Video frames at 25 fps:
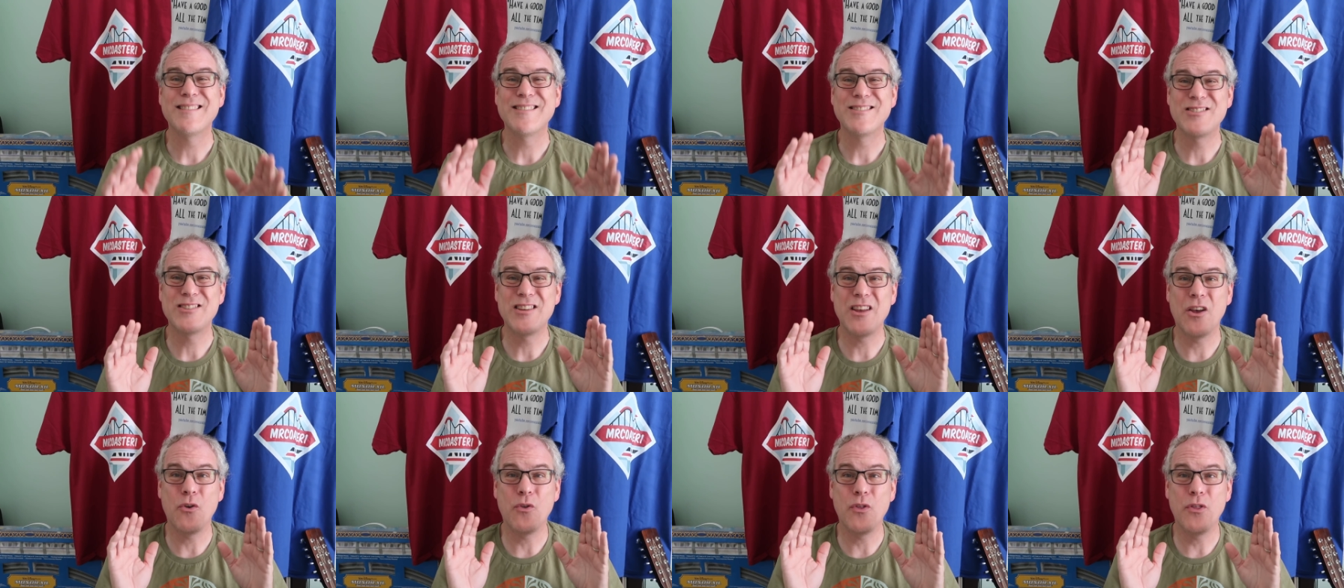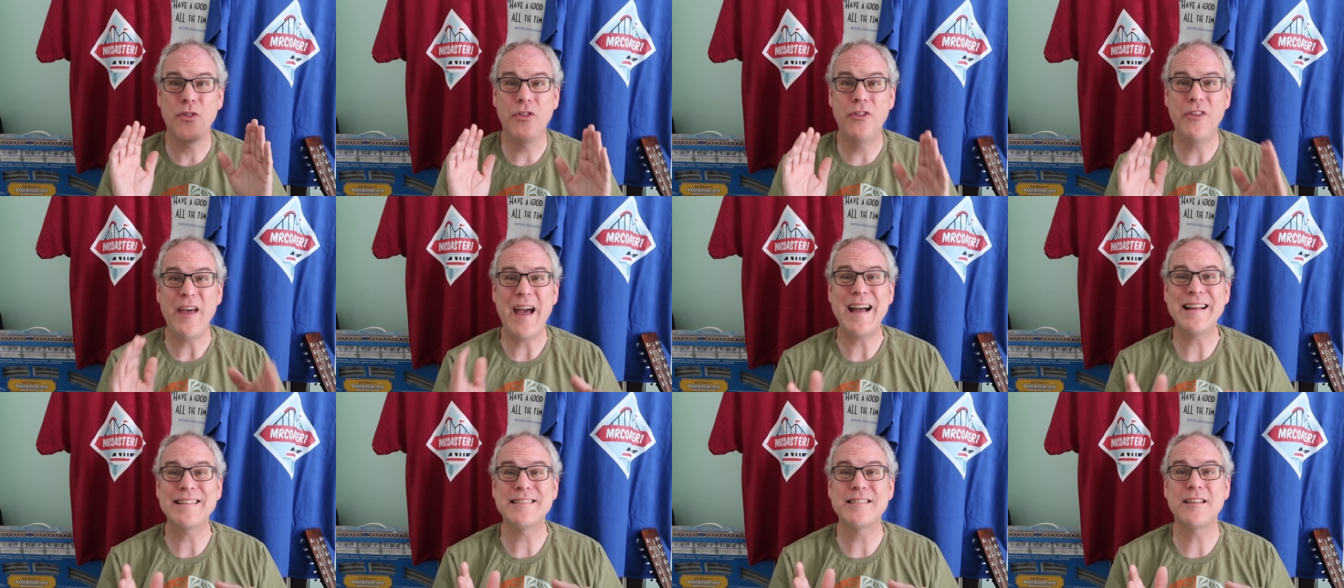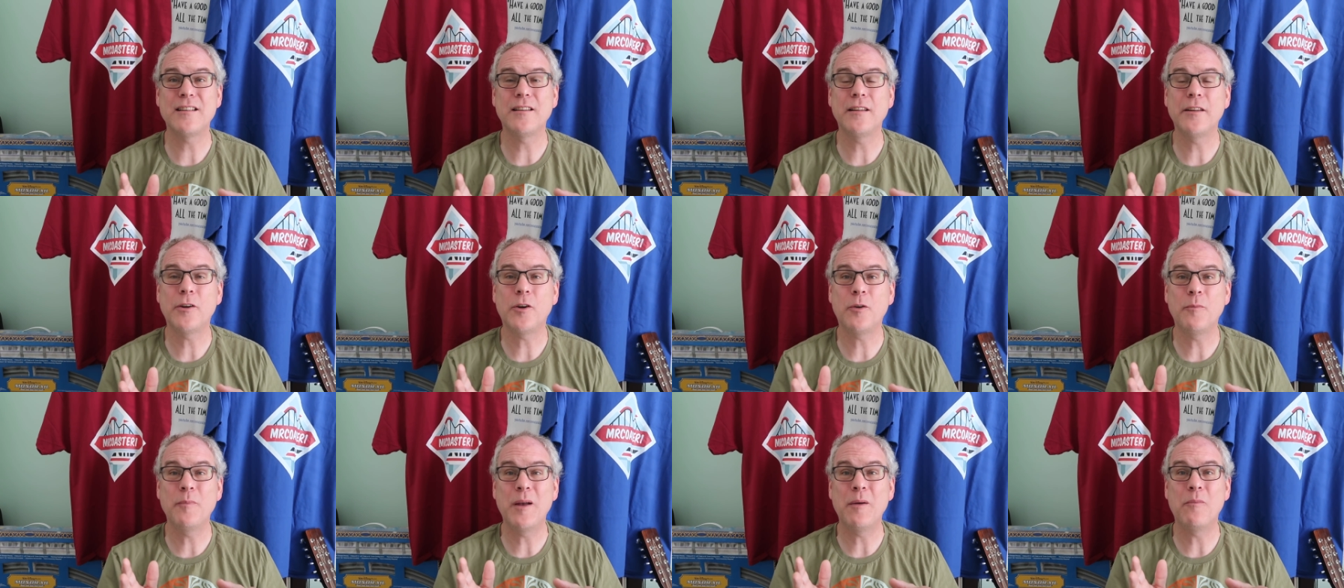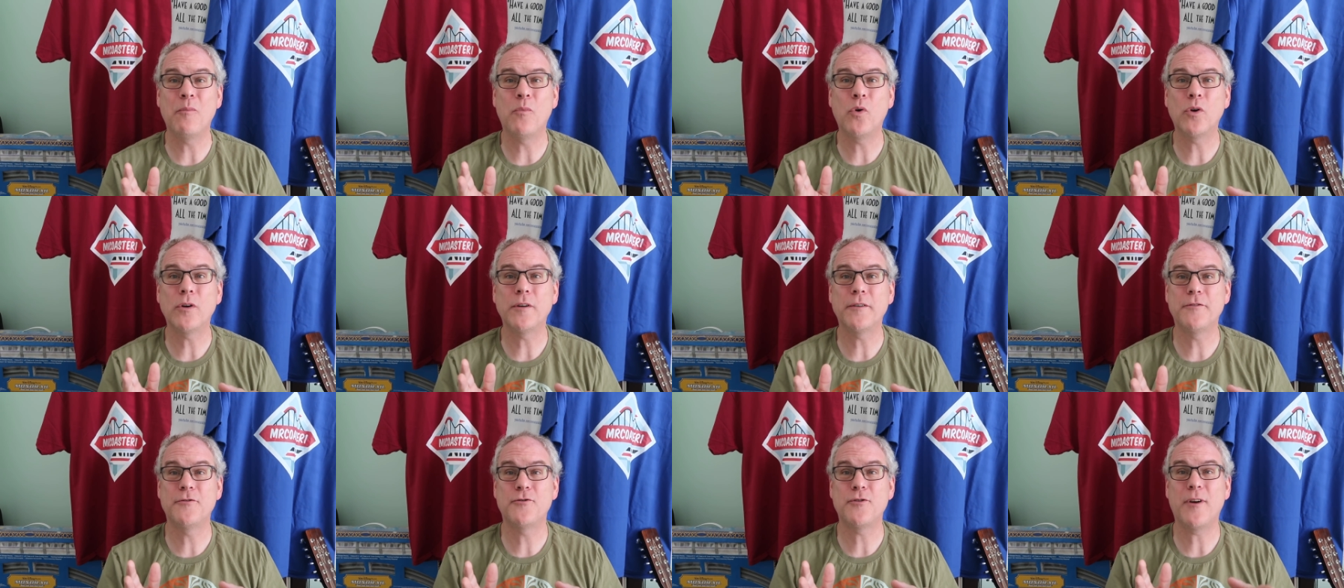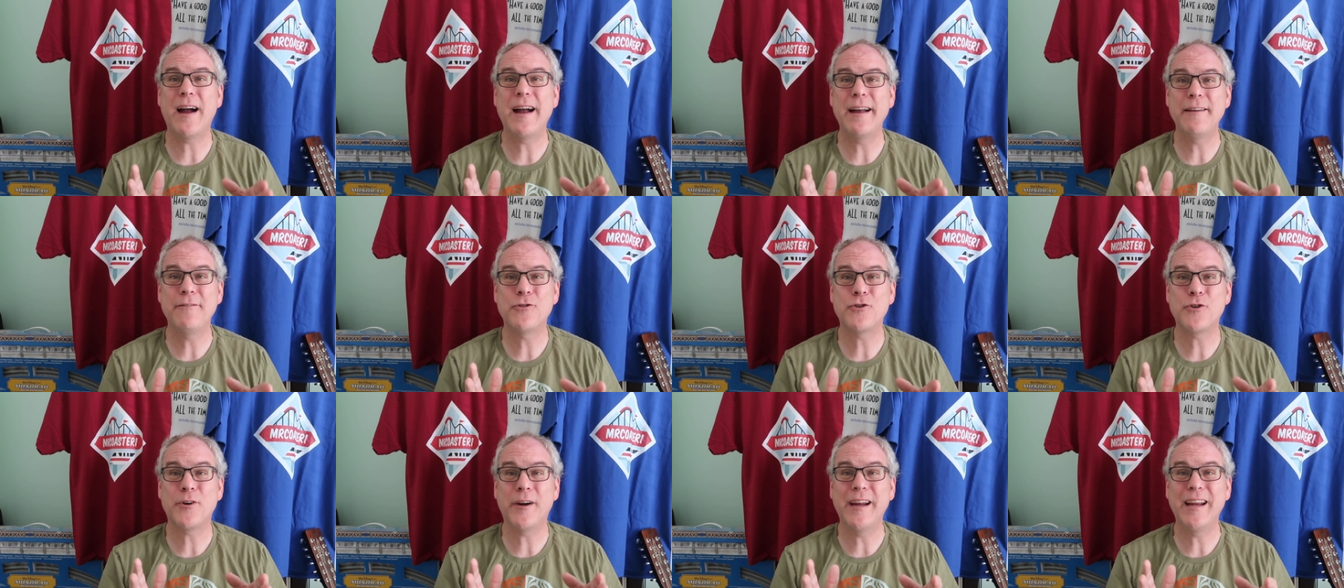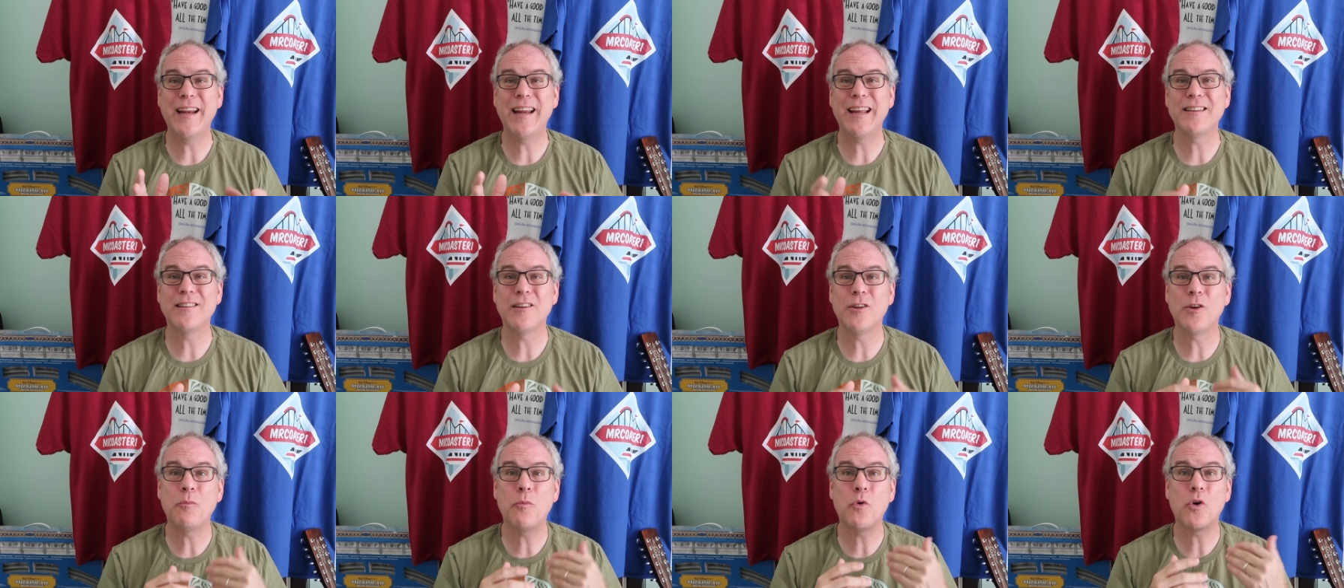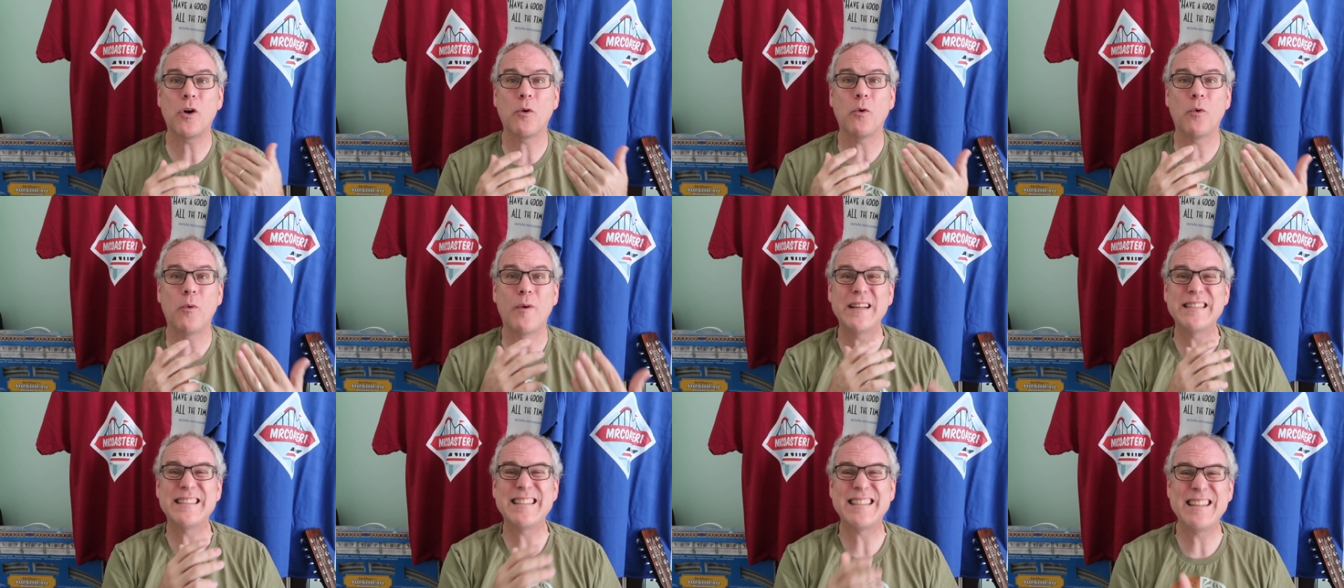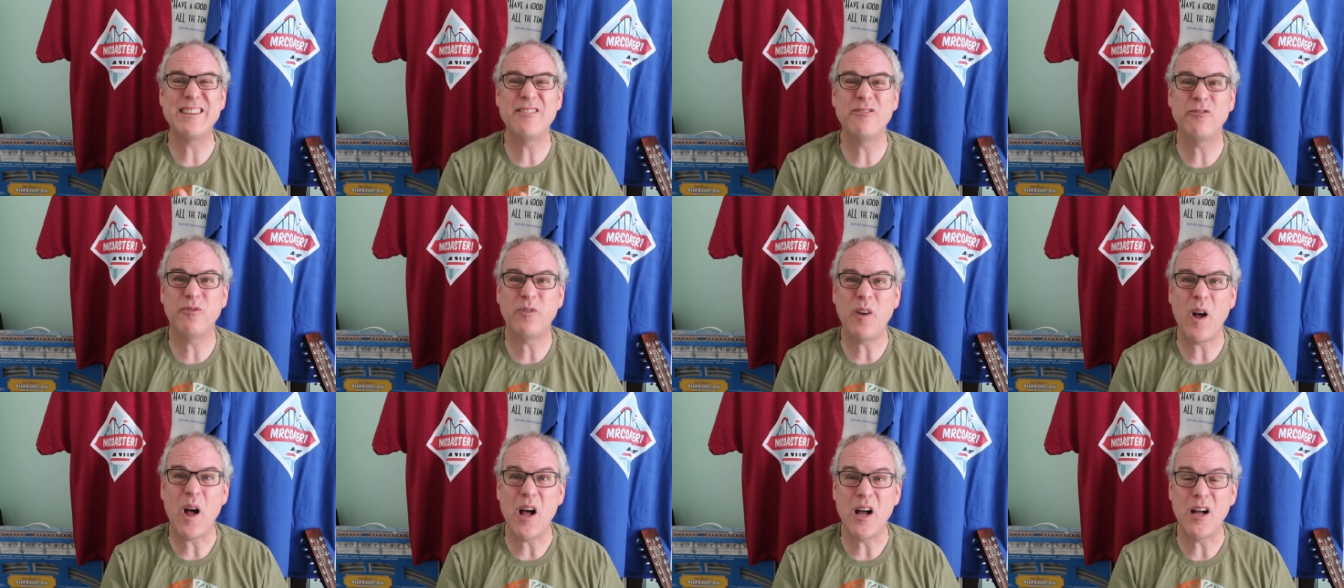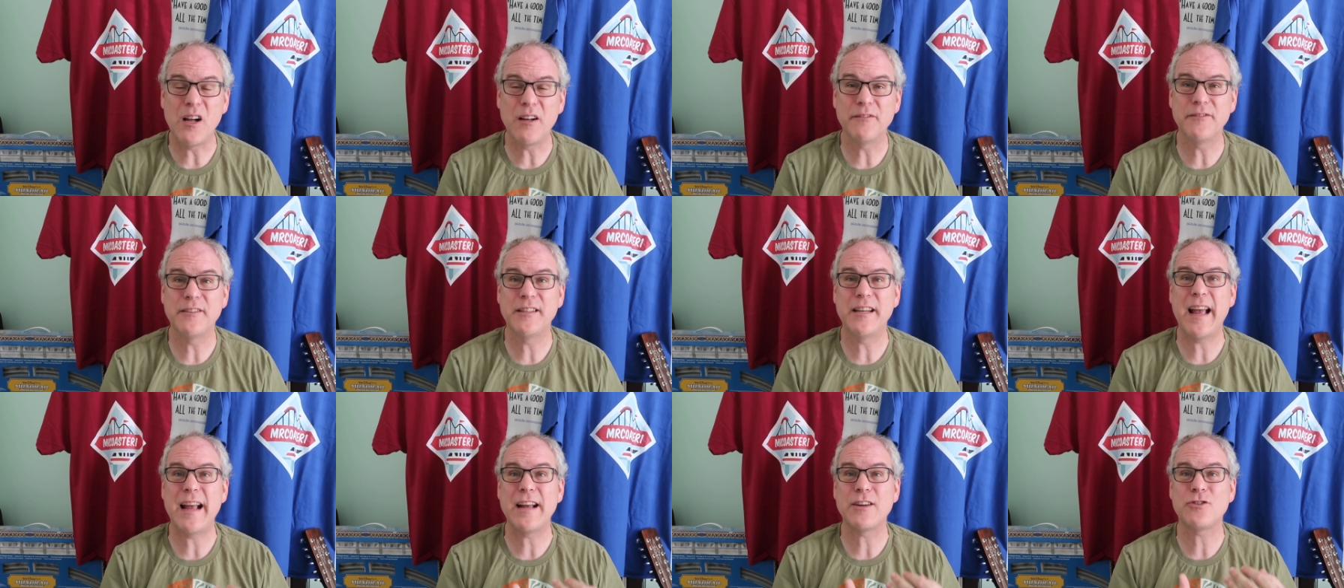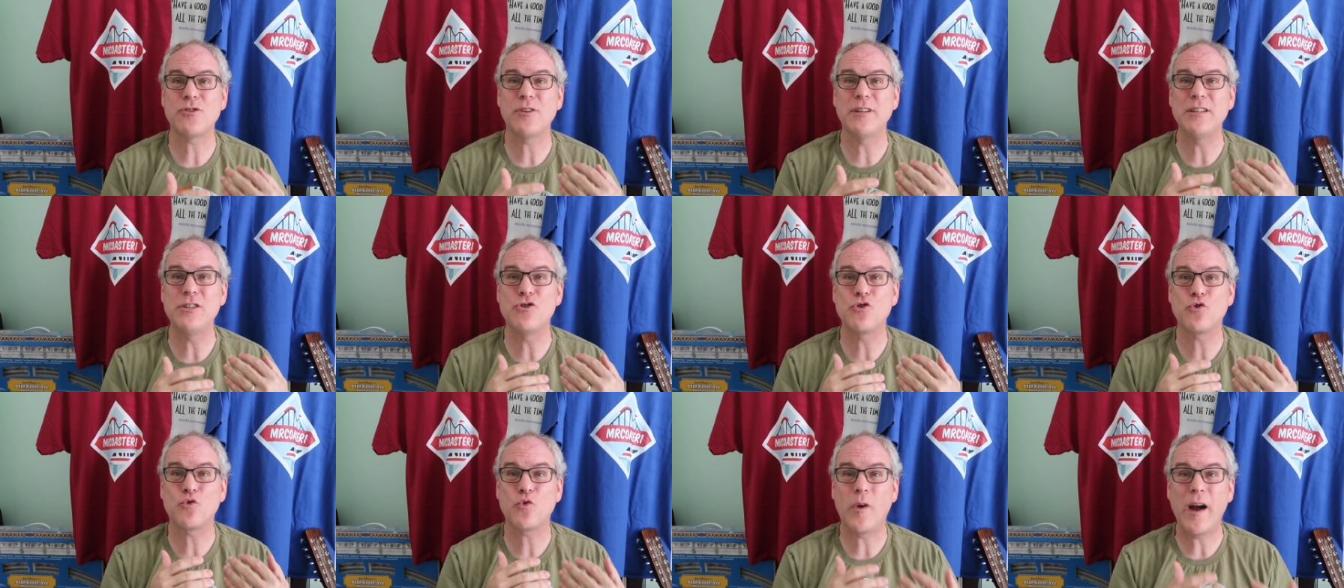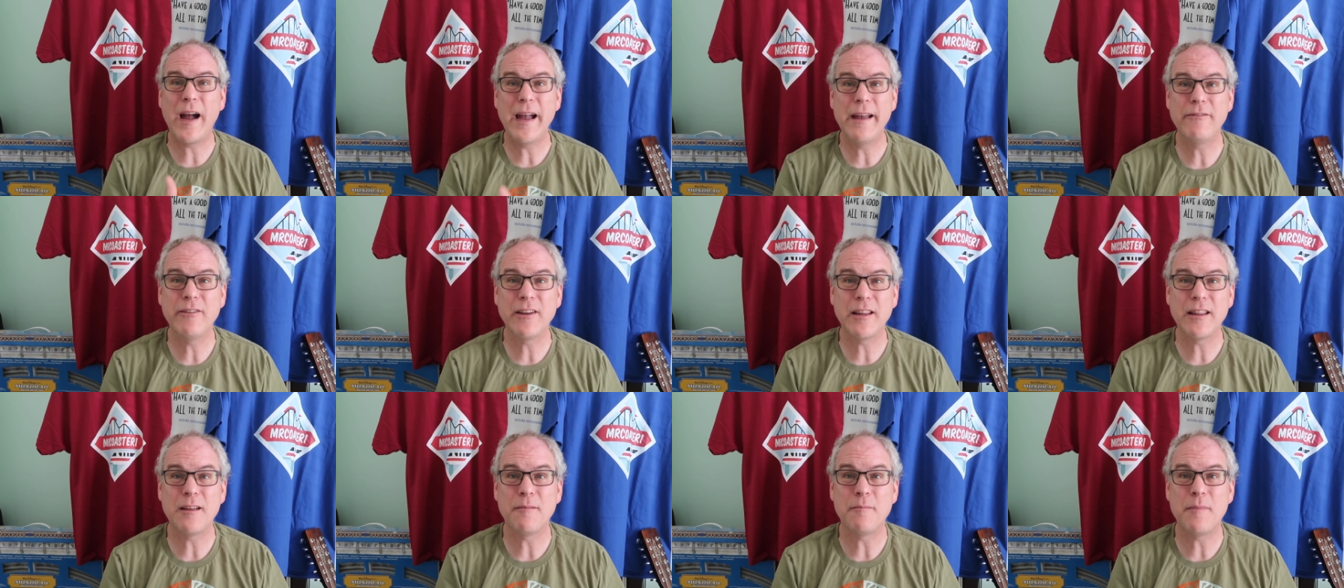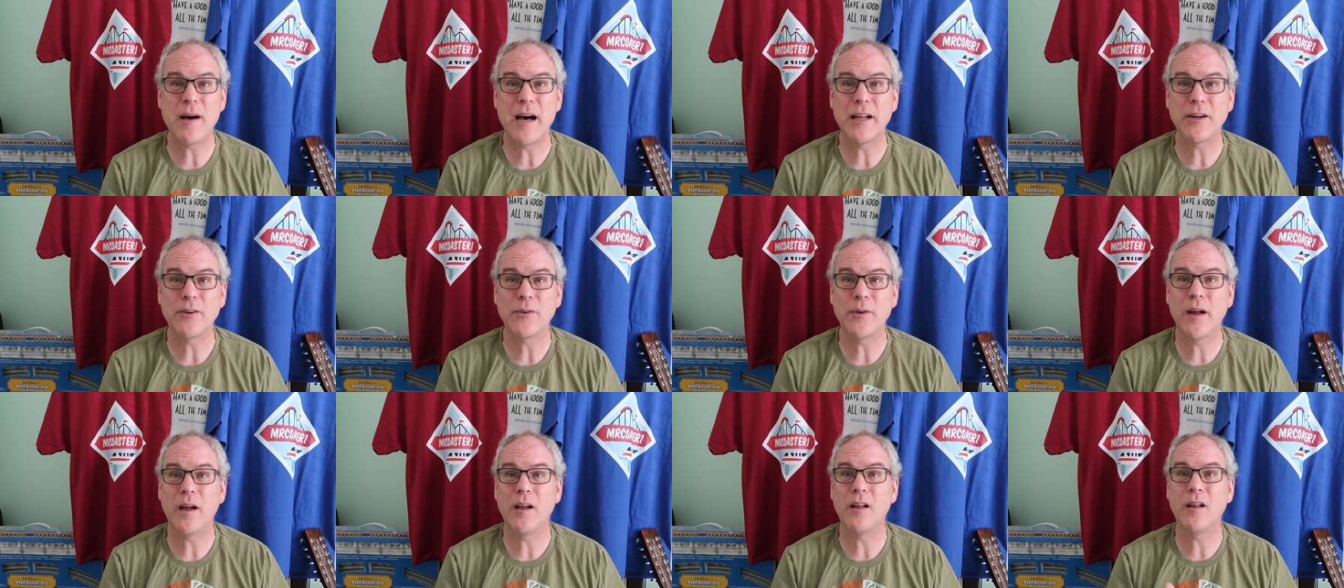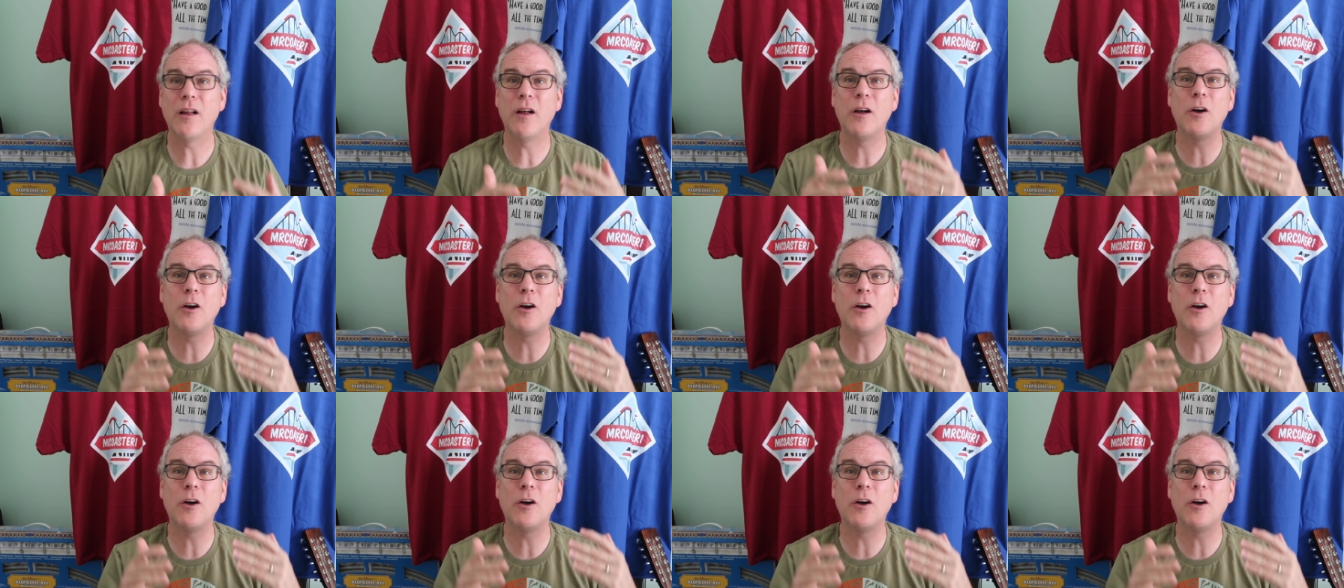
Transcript: So that's a little bit more of drive training, a little more what's involved in actually driving the monorail.